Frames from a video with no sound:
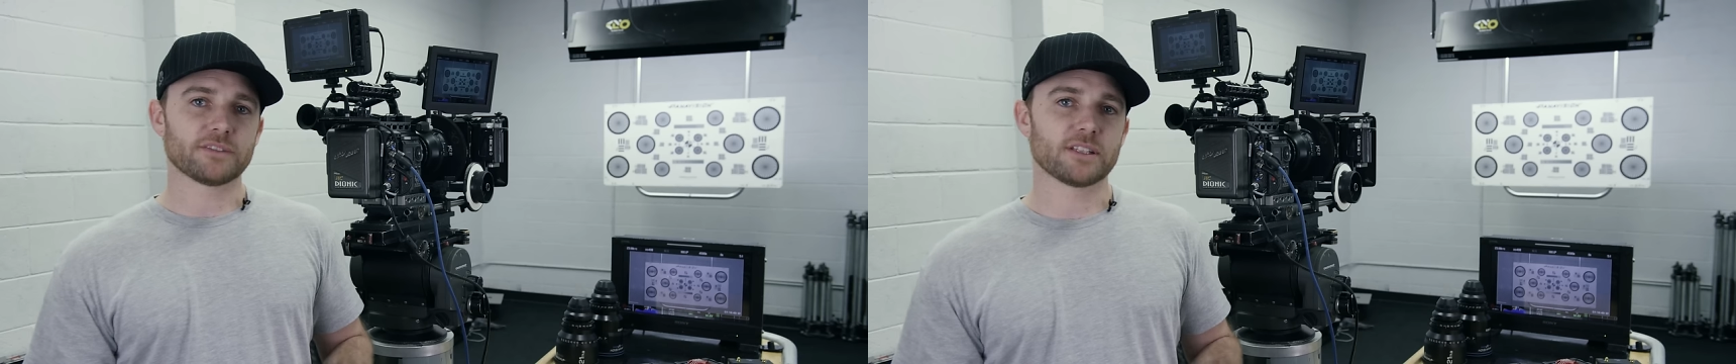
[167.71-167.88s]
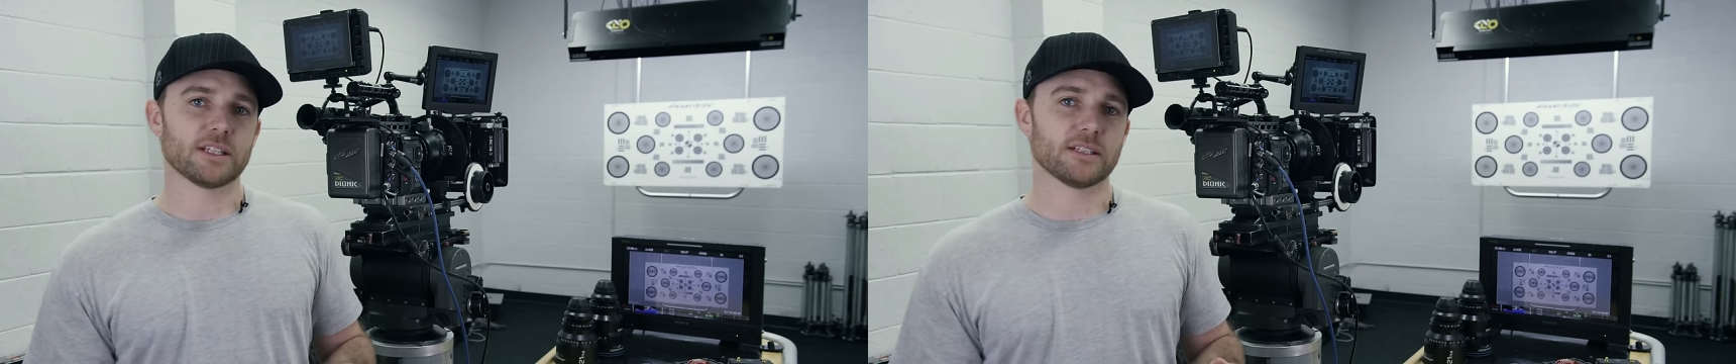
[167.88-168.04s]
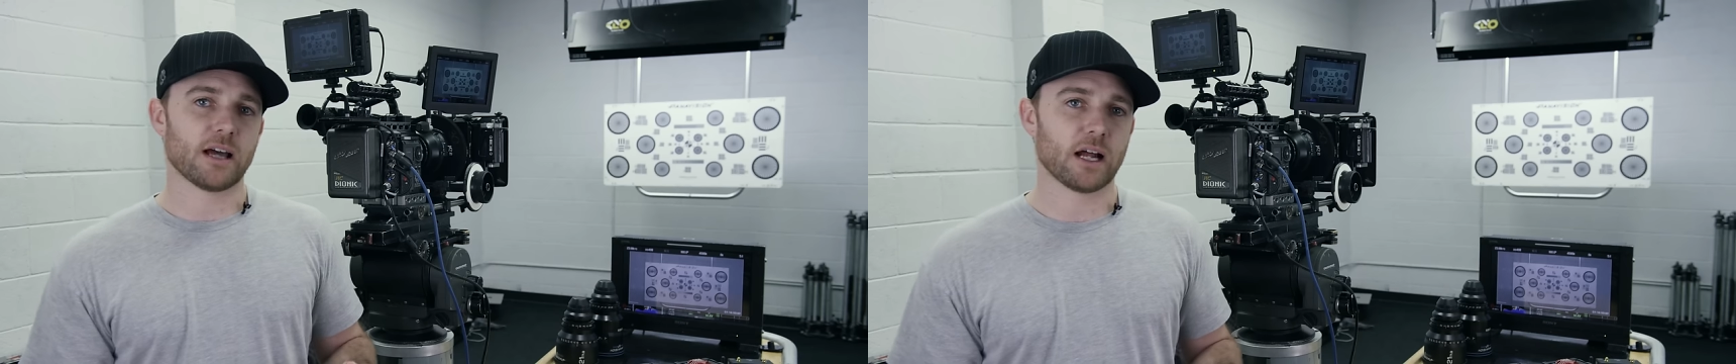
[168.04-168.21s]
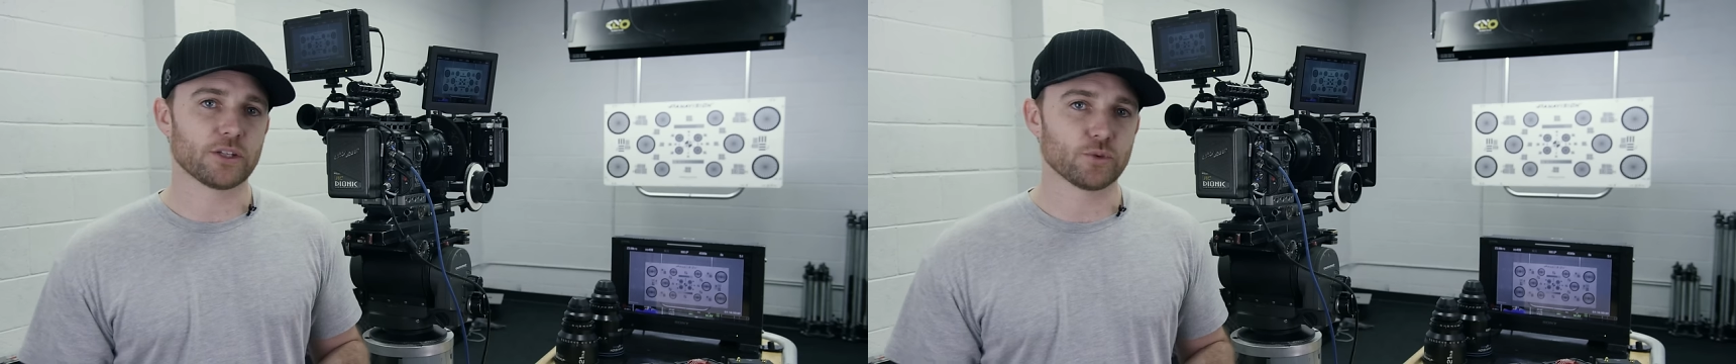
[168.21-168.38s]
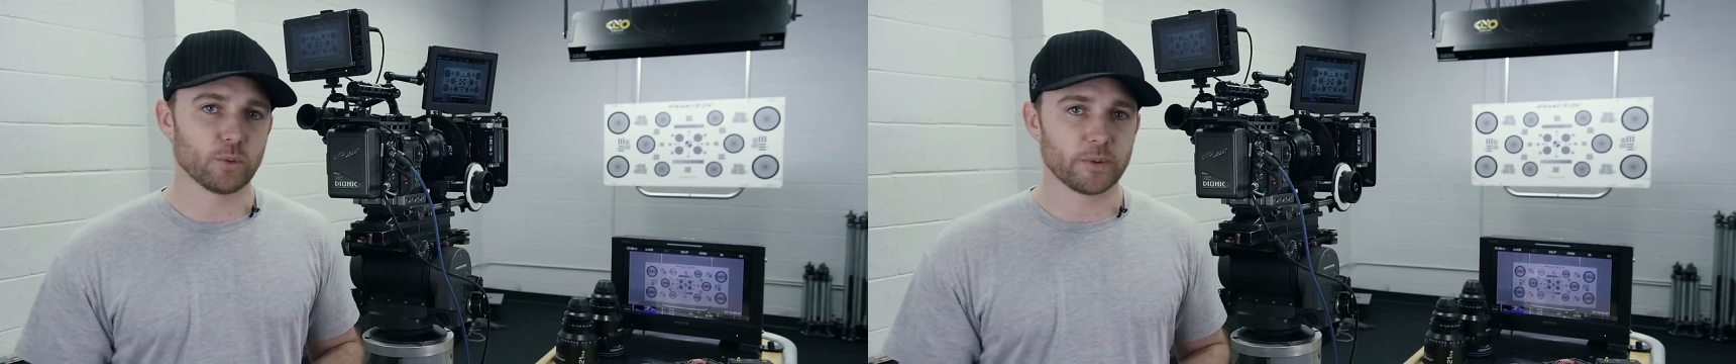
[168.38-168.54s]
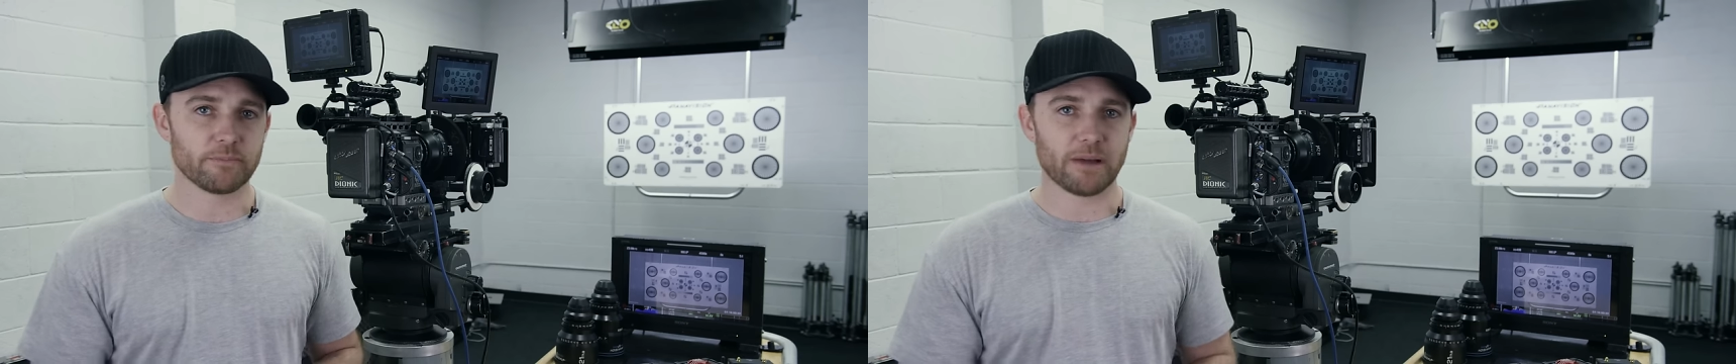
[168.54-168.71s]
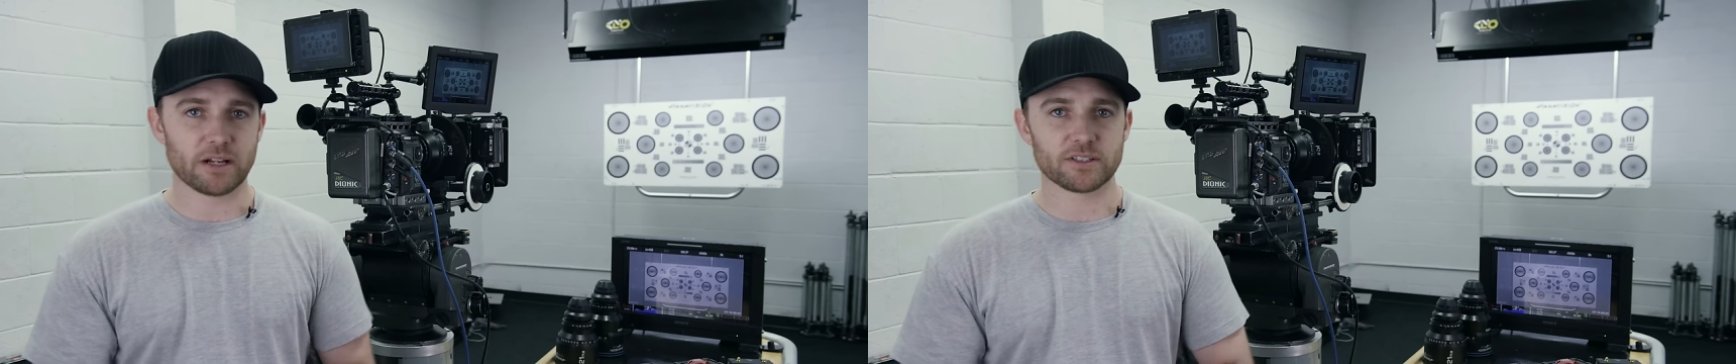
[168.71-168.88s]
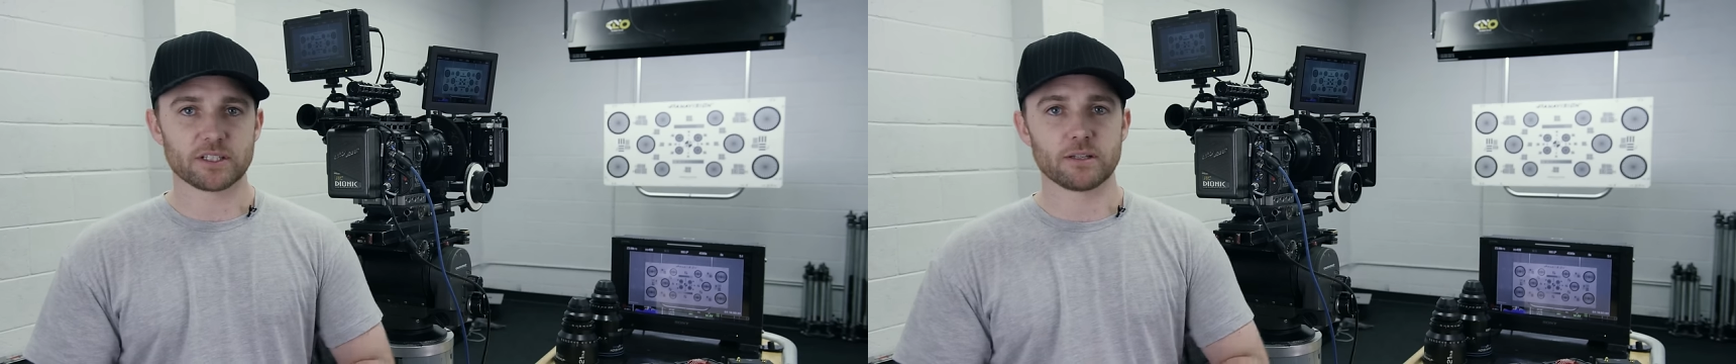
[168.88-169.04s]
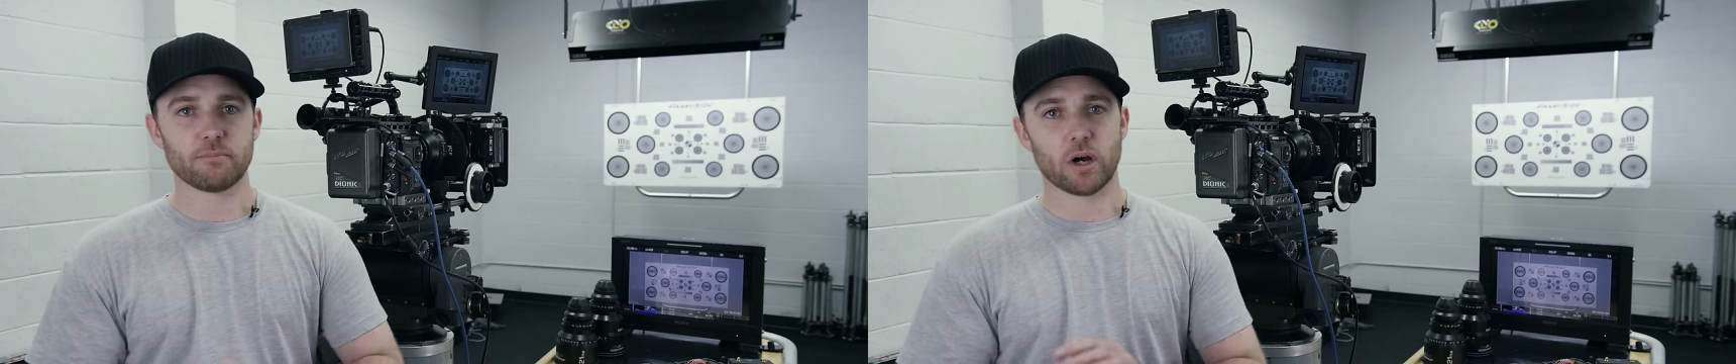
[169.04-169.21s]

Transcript: often than not, you will be mounting the